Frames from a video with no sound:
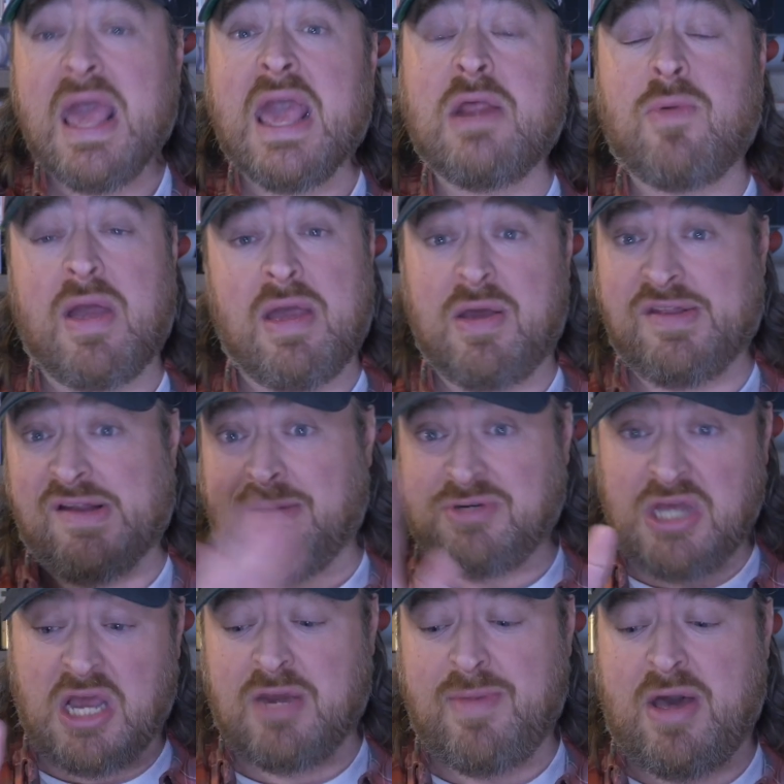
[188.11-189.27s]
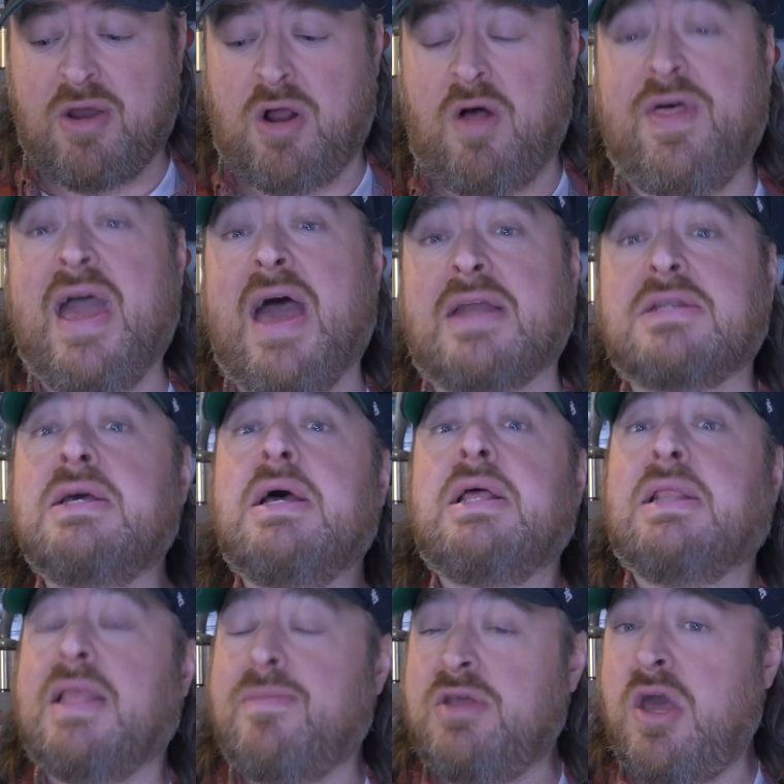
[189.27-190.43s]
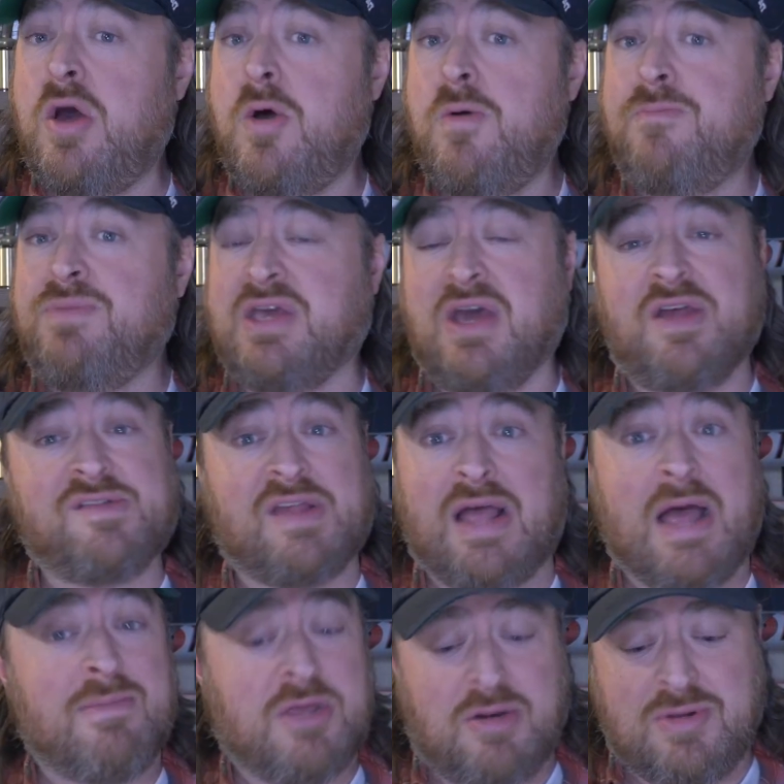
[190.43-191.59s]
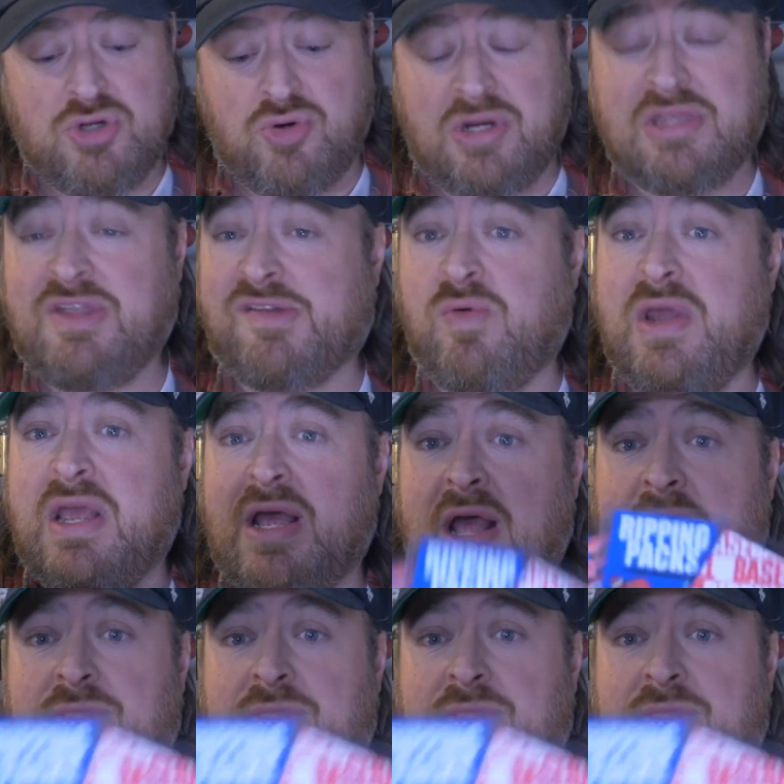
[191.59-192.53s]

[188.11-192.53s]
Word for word: Anyway, as I'm talking about all that, let me know because I'm going to be doing it this week.